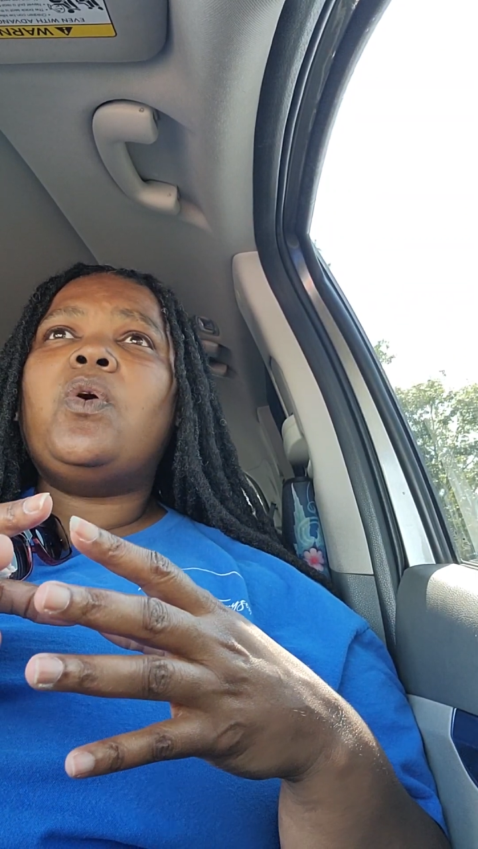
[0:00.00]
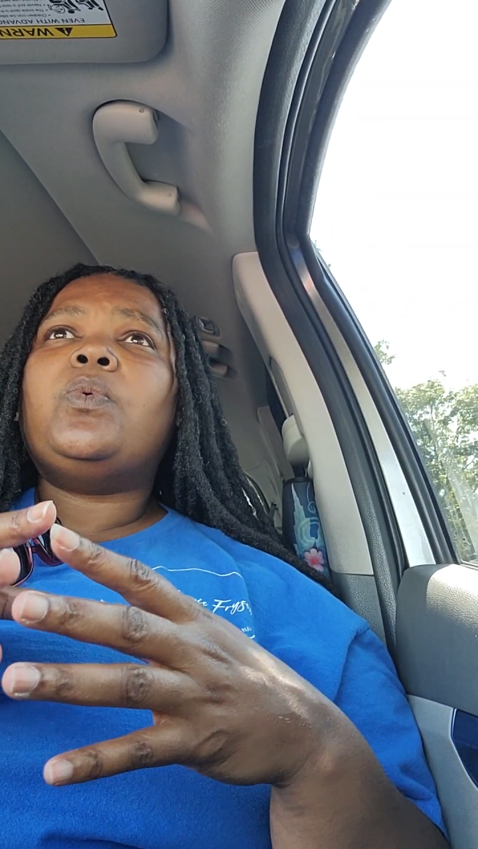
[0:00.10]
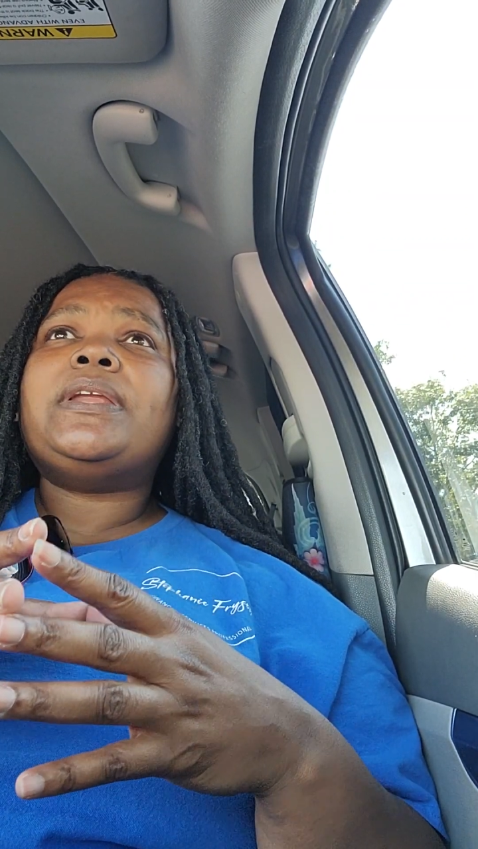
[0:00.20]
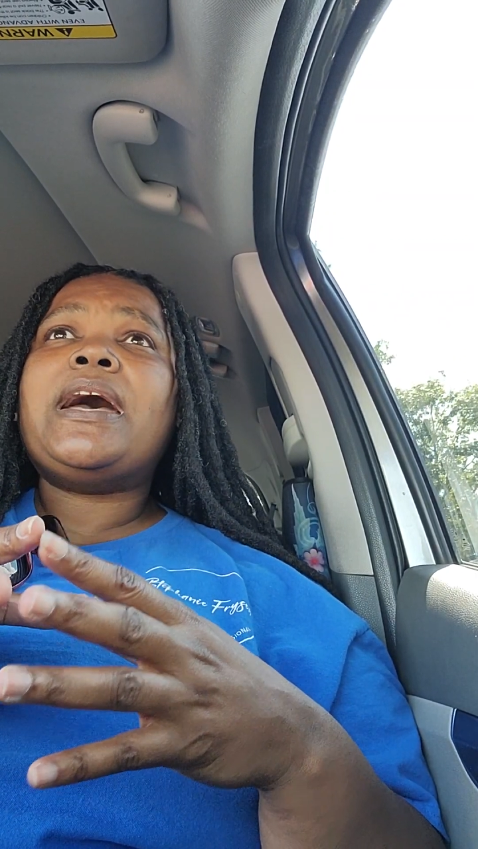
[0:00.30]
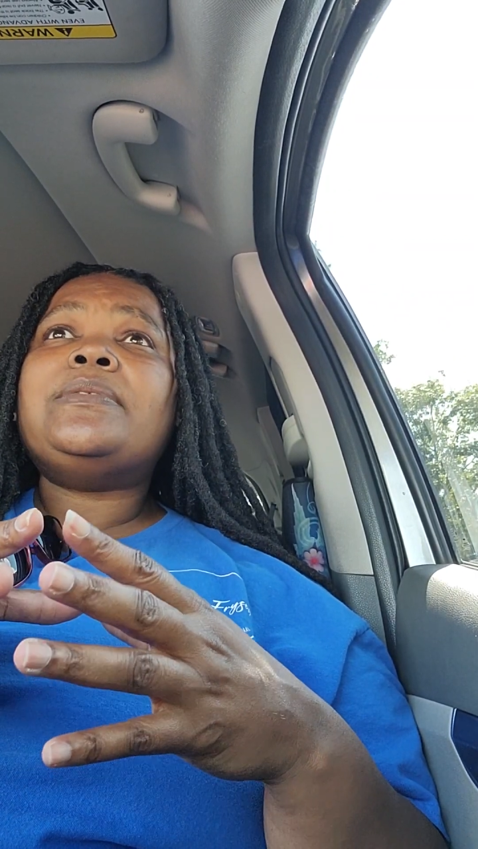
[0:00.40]

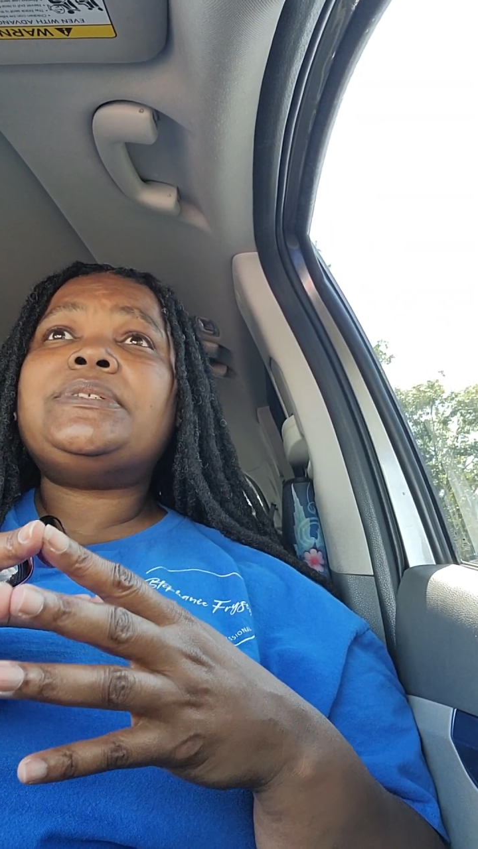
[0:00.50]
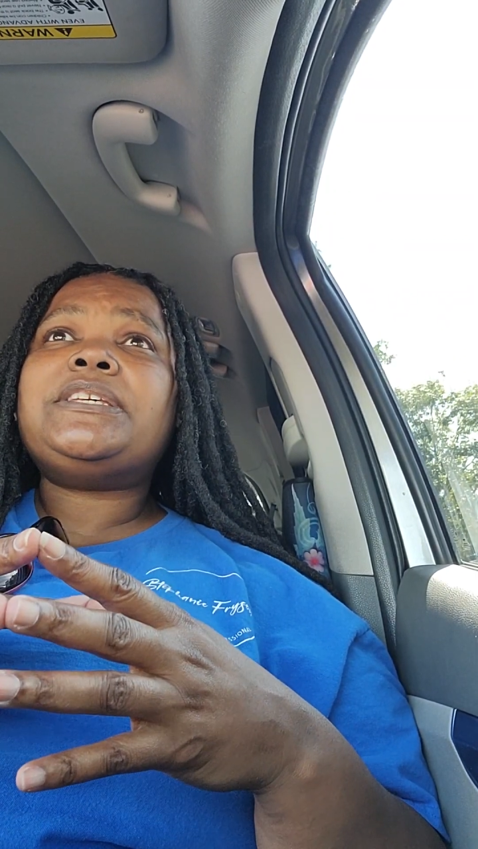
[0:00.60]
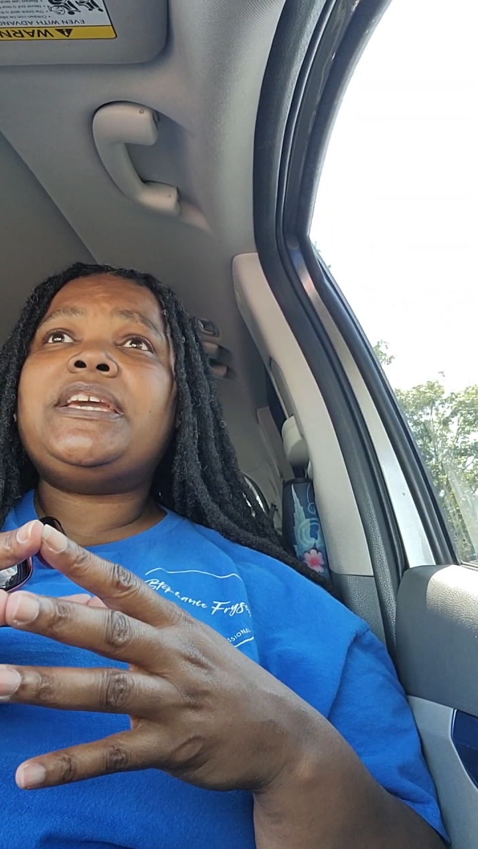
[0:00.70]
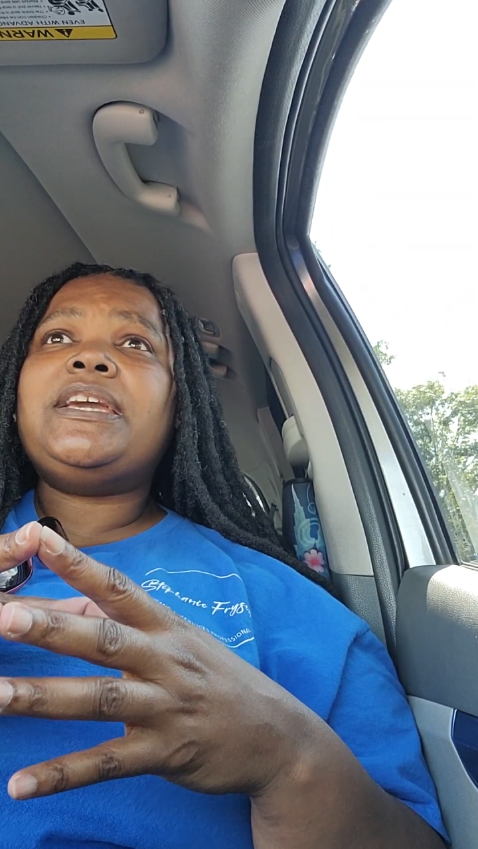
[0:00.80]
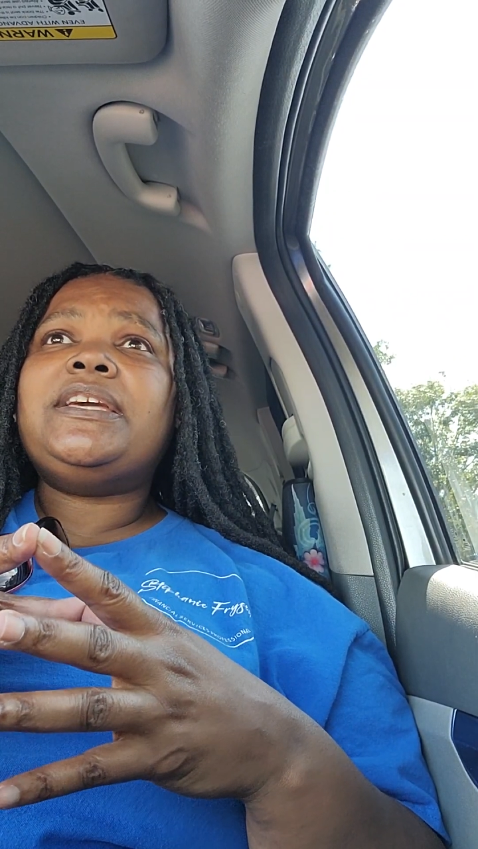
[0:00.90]
What I'm
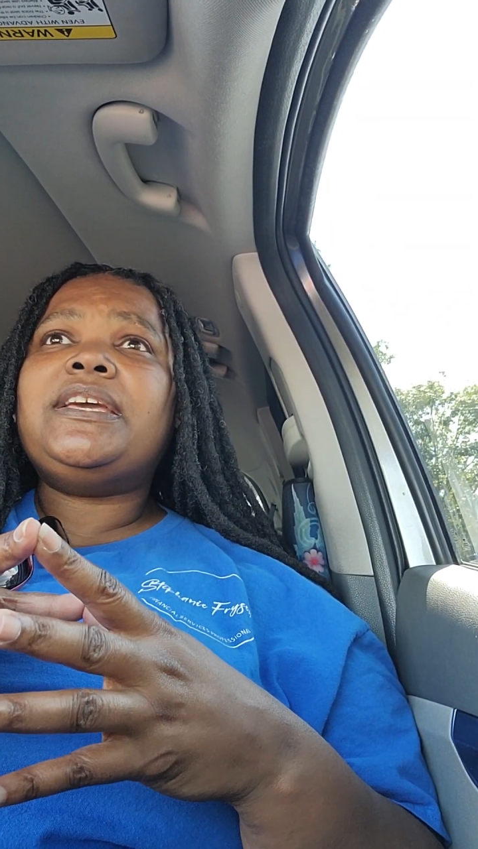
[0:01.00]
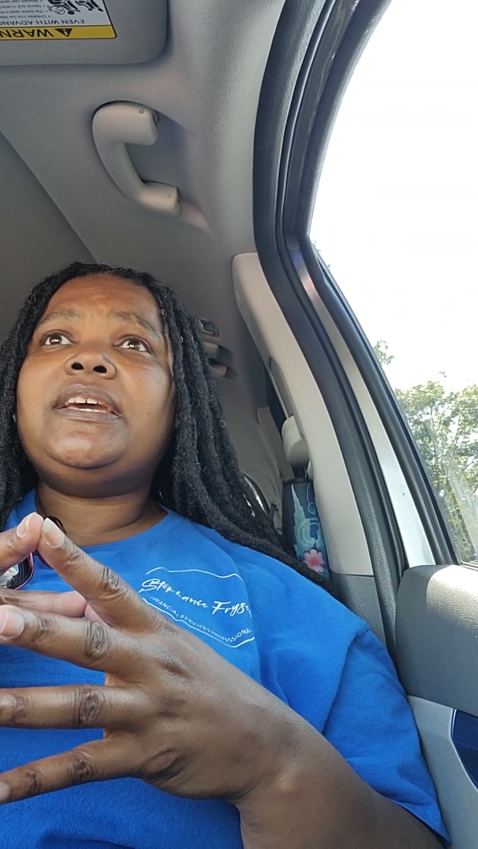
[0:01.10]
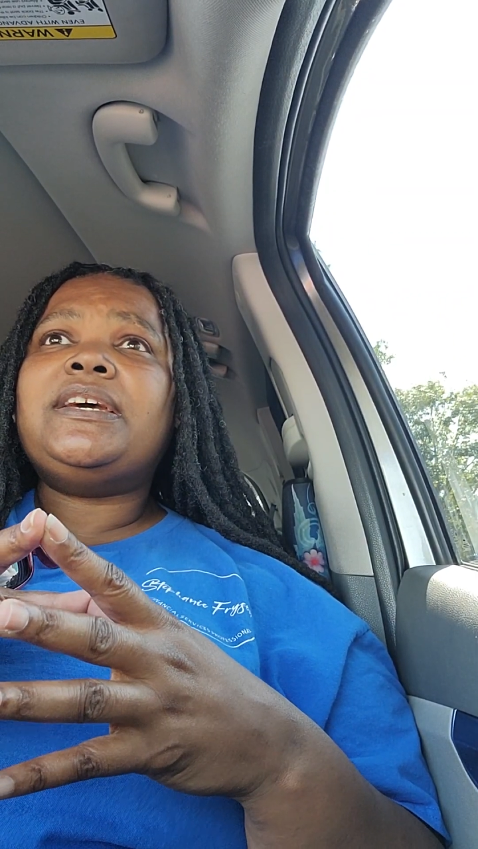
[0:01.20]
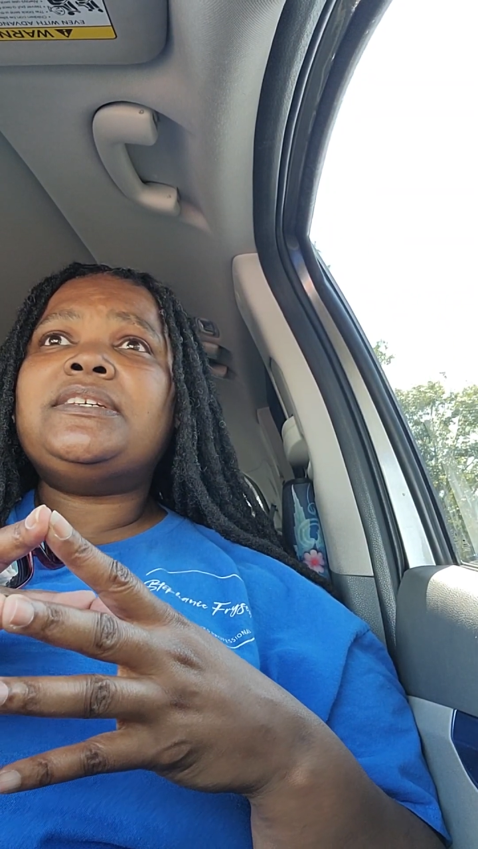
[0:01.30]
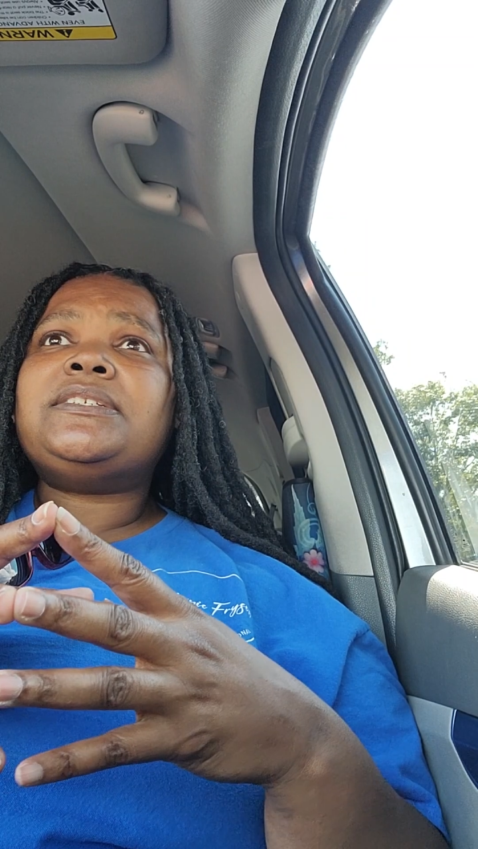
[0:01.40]
saying
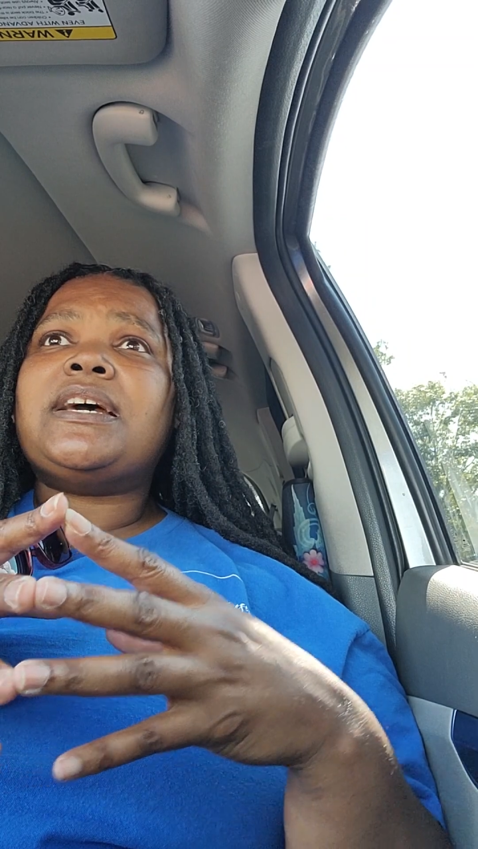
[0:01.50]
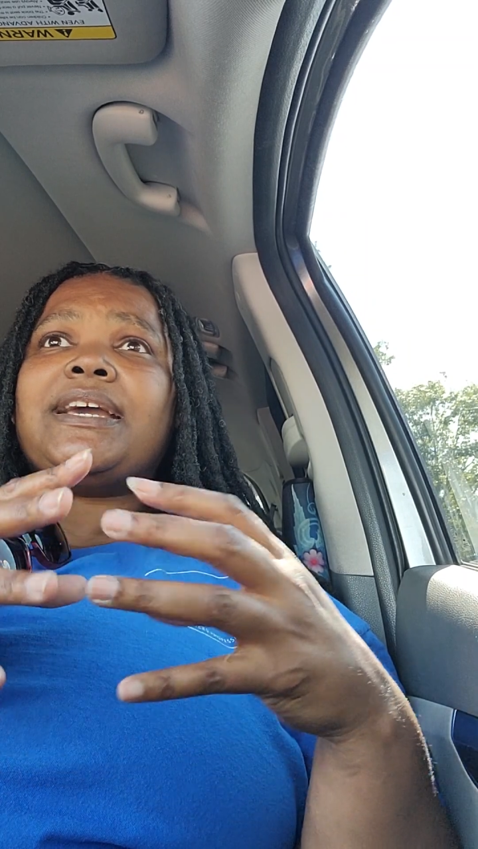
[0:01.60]
is